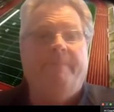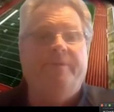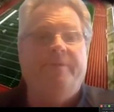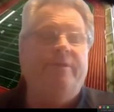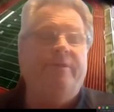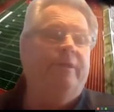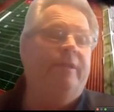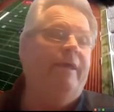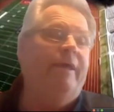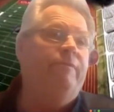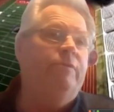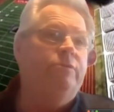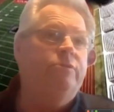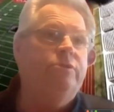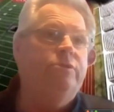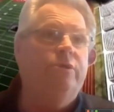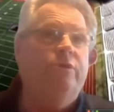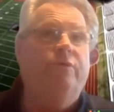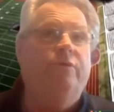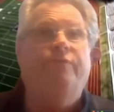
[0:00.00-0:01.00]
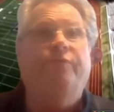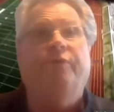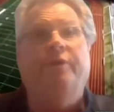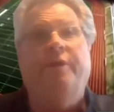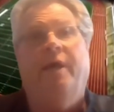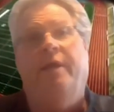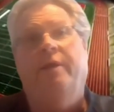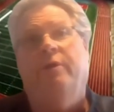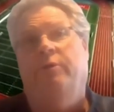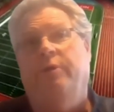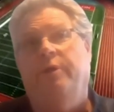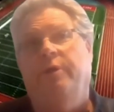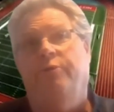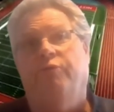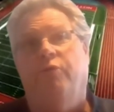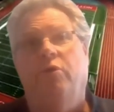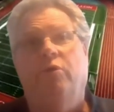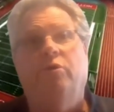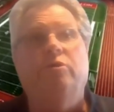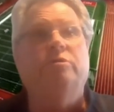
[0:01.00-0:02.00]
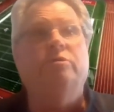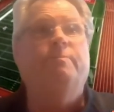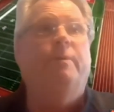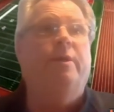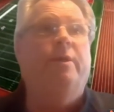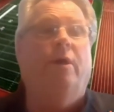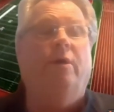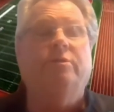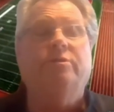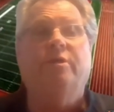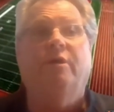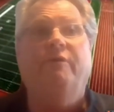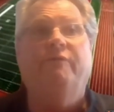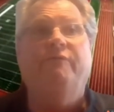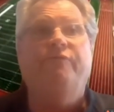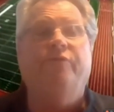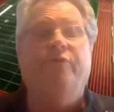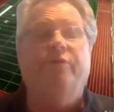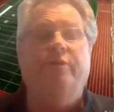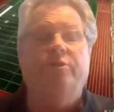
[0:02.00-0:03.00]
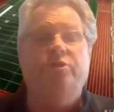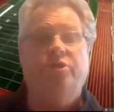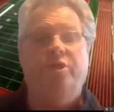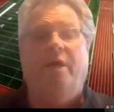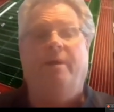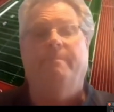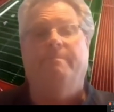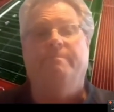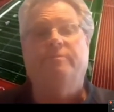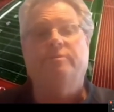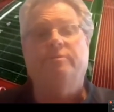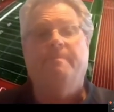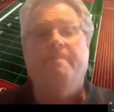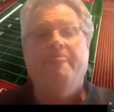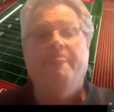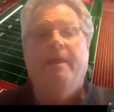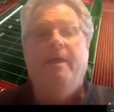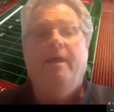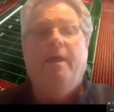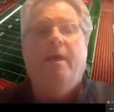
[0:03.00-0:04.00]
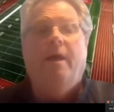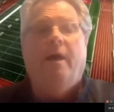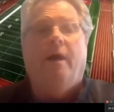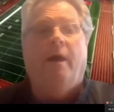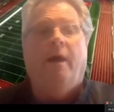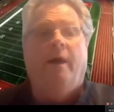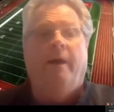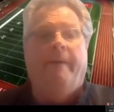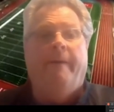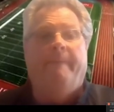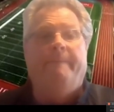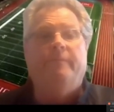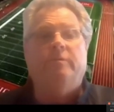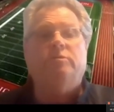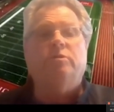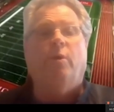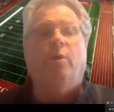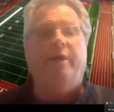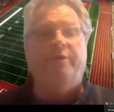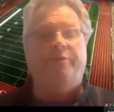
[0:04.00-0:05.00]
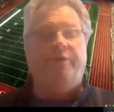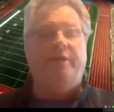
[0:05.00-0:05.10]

did the level 2 for not only throws, but also for the jumps. So I